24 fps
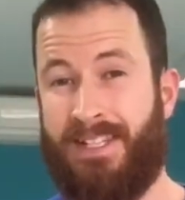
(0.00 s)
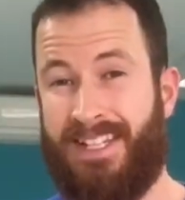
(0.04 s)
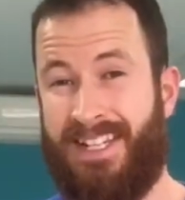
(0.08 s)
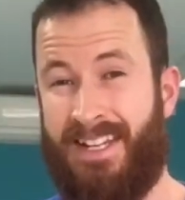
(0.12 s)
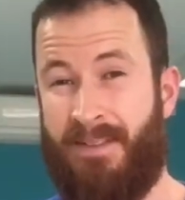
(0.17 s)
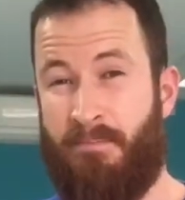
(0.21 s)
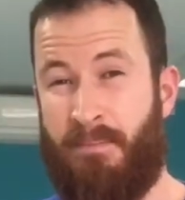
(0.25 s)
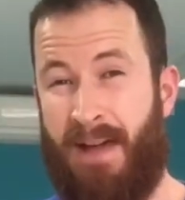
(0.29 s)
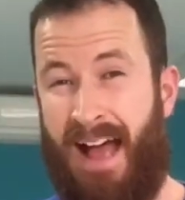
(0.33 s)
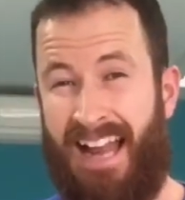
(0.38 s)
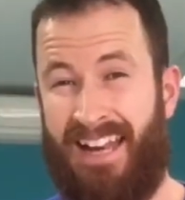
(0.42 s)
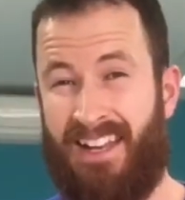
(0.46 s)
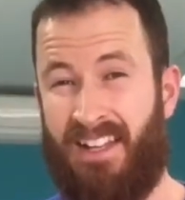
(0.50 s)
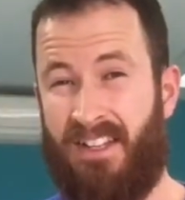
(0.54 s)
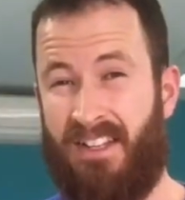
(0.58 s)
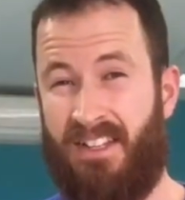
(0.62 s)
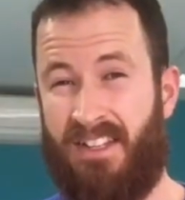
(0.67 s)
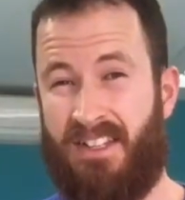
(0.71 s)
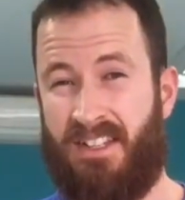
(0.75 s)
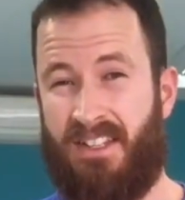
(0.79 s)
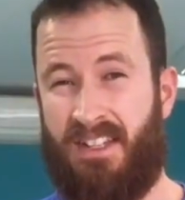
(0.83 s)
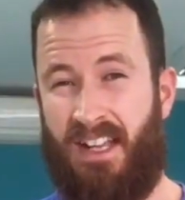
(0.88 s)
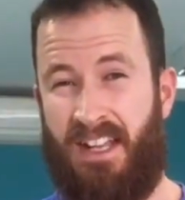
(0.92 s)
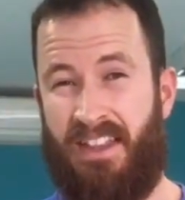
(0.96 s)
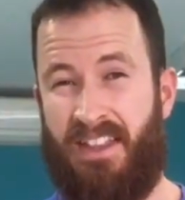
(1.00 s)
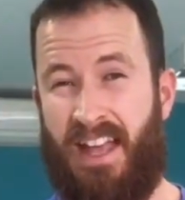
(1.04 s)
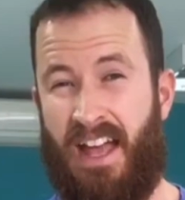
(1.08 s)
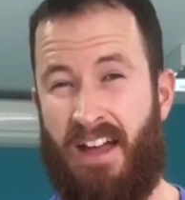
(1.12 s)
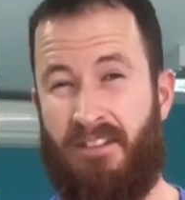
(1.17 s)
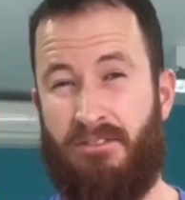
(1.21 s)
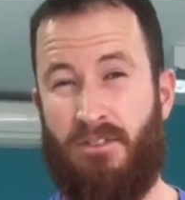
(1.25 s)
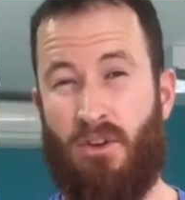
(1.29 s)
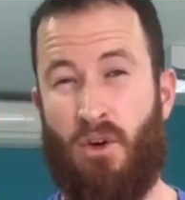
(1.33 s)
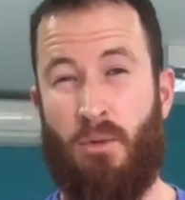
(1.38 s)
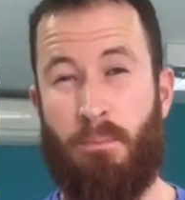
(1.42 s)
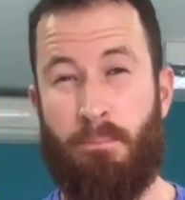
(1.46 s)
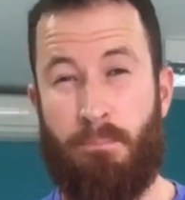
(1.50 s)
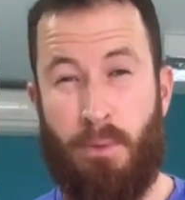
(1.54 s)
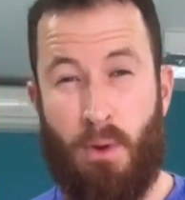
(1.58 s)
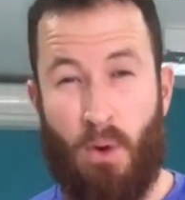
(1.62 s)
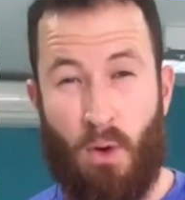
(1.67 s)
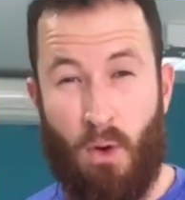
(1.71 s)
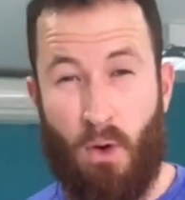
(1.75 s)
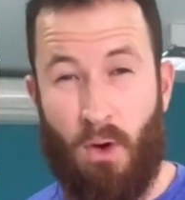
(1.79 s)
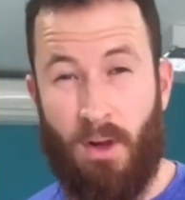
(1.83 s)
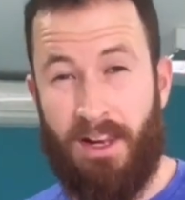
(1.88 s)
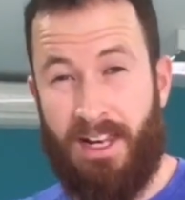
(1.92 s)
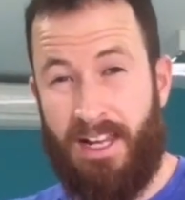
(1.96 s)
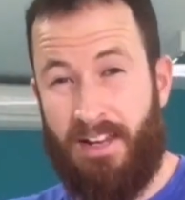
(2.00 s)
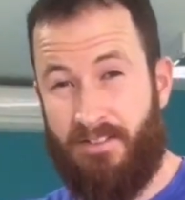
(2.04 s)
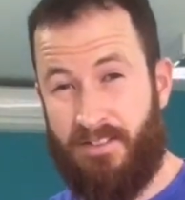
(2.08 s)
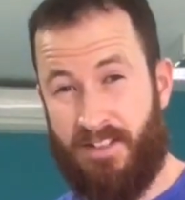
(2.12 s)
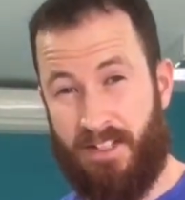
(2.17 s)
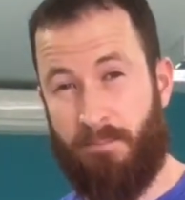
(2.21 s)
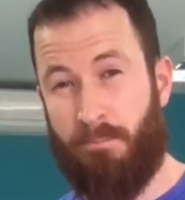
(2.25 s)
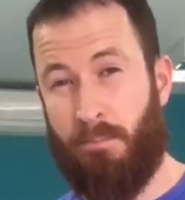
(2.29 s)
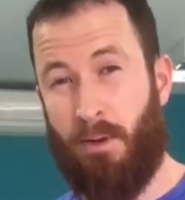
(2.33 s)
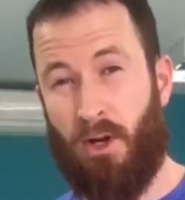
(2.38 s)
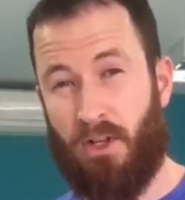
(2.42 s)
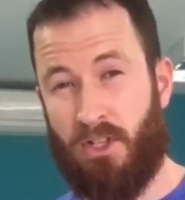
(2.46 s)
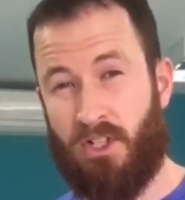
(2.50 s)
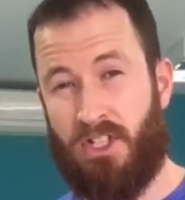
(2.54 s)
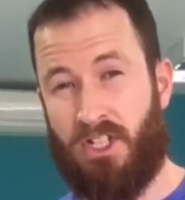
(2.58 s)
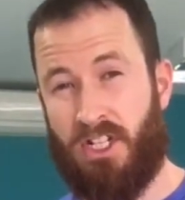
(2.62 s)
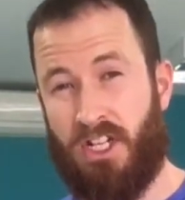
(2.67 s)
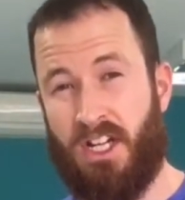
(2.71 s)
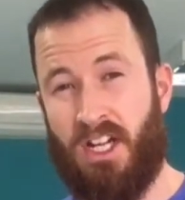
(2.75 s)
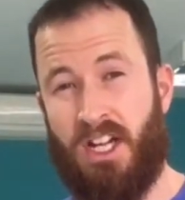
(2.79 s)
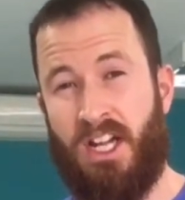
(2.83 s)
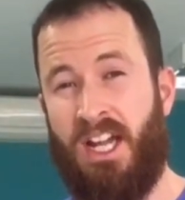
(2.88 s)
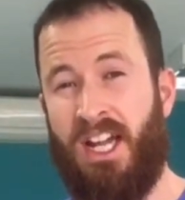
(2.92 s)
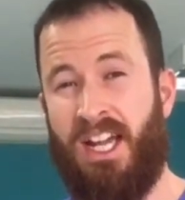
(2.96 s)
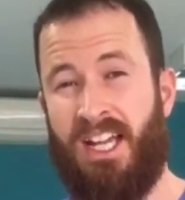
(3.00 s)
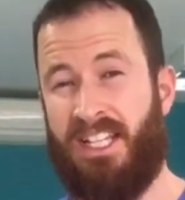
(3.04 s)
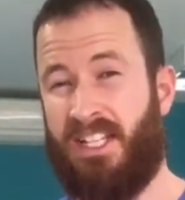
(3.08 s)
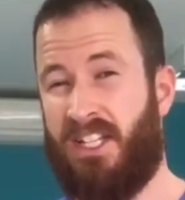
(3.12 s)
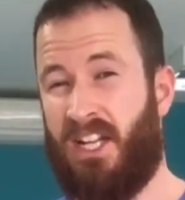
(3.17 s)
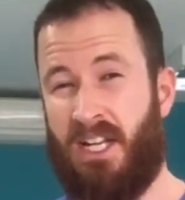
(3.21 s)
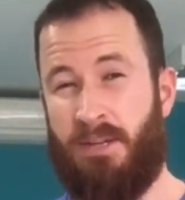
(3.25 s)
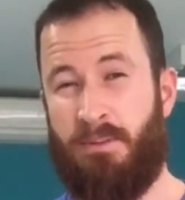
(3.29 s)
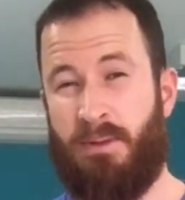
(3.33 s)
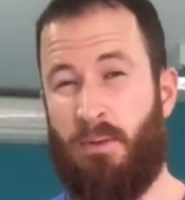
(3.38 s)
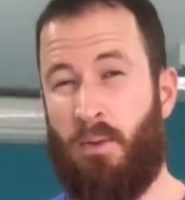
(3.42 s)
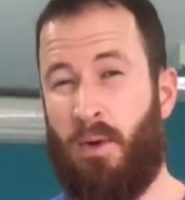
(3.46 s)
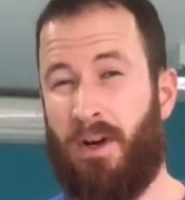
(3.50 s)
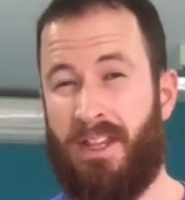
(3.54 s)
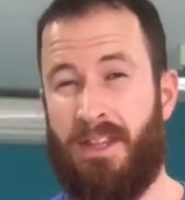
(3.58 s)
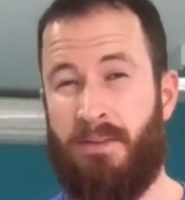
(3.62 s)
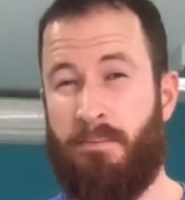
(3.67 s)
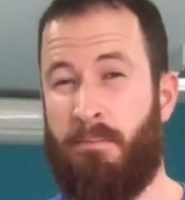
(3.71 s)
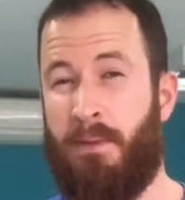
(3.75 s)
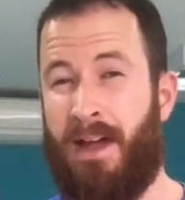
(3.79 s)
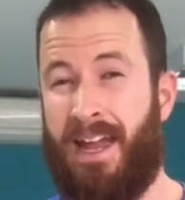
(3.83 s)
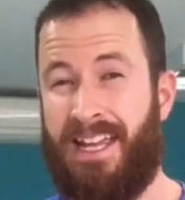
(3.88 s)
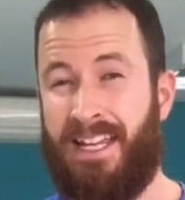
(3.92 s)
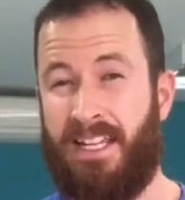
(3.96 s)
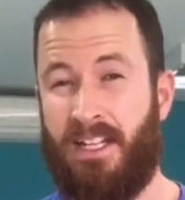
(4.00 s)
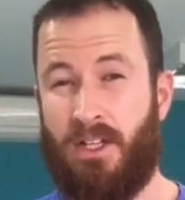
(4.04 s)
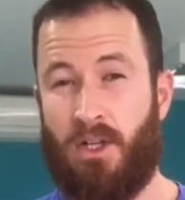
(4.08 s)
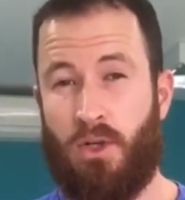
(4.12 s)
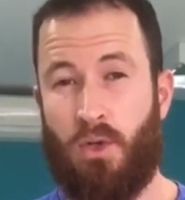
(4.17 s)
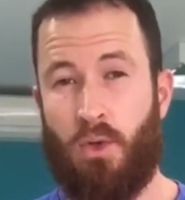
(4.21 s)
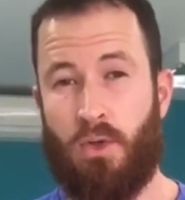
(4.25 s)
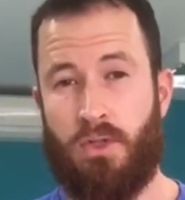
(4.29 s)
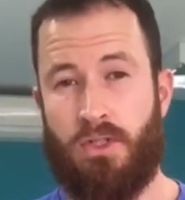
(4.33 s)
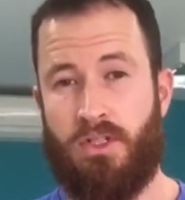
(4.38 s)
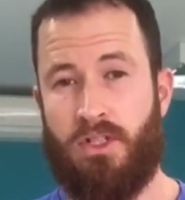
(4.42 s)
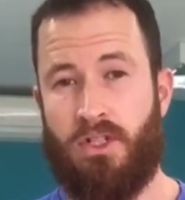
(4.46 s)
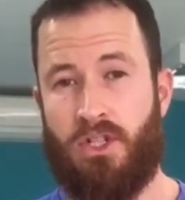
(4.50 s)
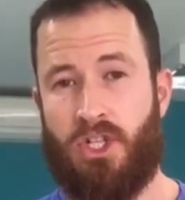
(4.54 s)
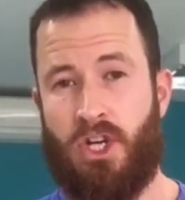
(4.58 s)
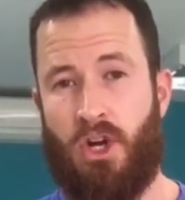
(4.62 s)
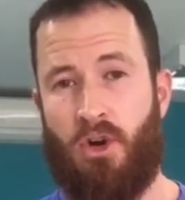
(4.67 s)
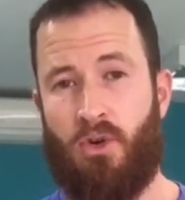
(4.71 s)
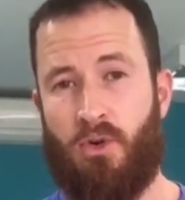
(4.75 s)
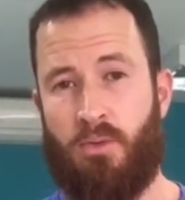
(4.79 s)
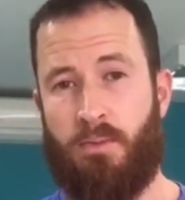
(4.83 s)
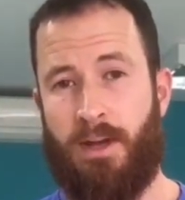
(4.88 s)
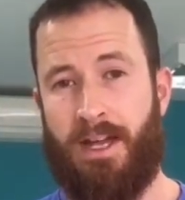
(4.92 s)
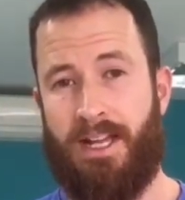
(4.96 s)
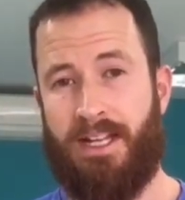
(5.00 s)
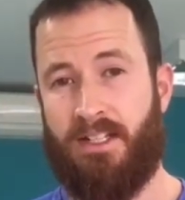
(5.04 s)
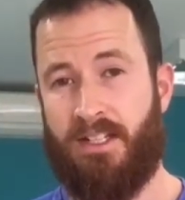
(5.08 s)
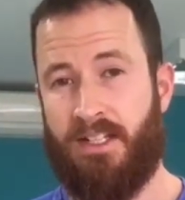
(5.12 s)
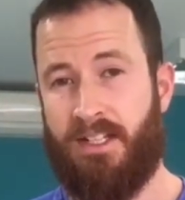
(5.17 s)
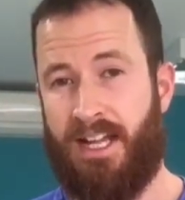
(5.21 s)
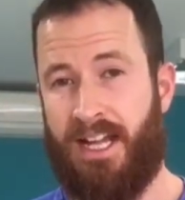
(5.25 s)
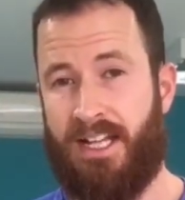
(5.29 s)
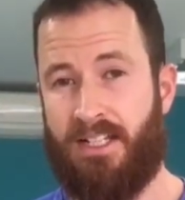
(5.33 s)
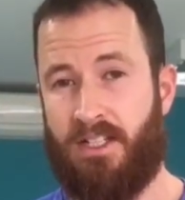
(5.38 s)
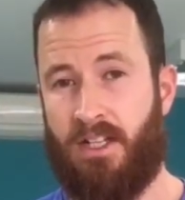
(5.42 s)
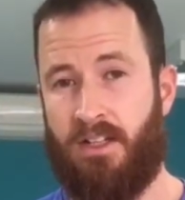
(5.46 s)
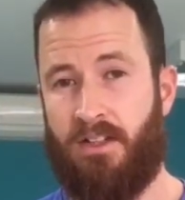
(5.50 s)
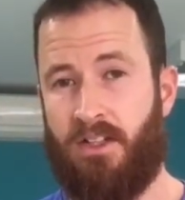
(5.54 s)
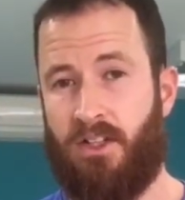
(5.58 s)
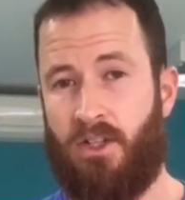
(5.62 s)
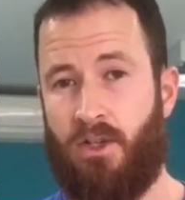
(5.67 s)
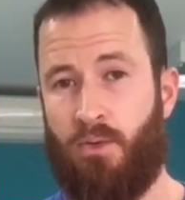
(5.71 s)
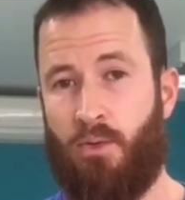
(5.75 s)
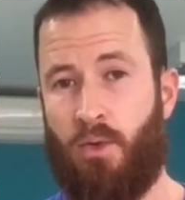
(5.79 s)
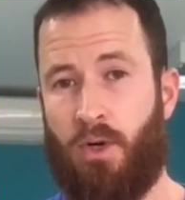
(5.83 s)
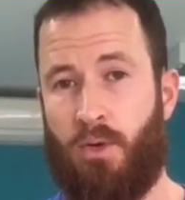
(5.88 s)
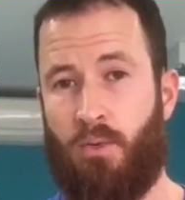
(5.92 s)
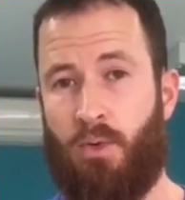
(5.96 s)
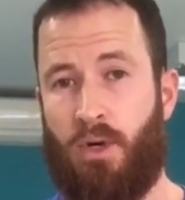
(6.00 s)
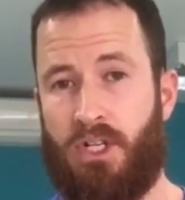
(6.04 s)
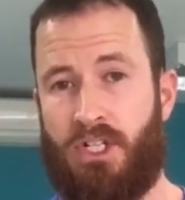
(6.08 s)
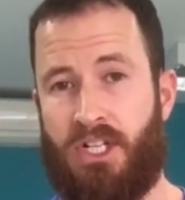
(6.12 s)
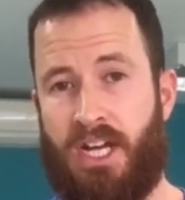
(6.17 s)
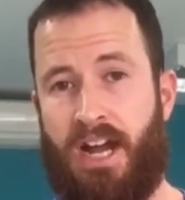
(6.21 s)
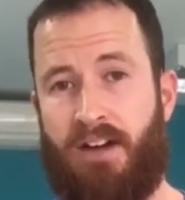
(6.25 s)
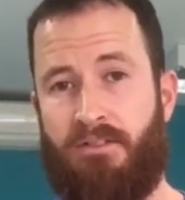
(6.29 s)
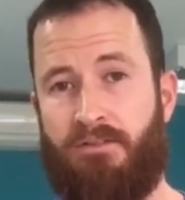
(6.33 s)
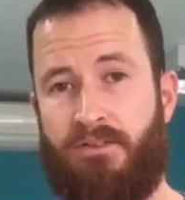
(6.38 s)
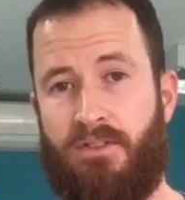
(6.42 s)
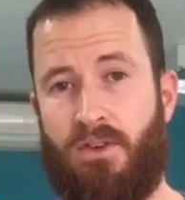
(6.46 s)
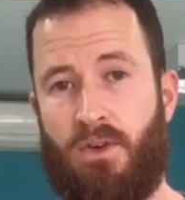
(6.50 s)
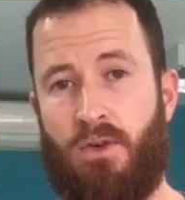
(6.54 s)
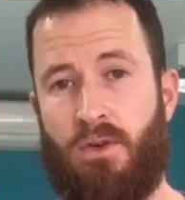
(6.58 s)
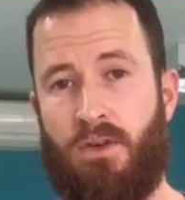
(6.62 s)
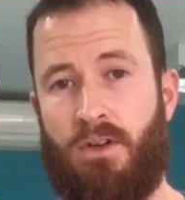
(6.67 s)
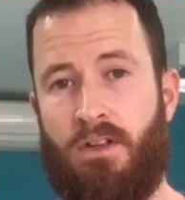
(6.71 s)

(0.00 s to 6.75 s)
imbalance and therefore poor lifting posture is going to be one of the main causes of shoulder pain, so that's something you want to watch out for.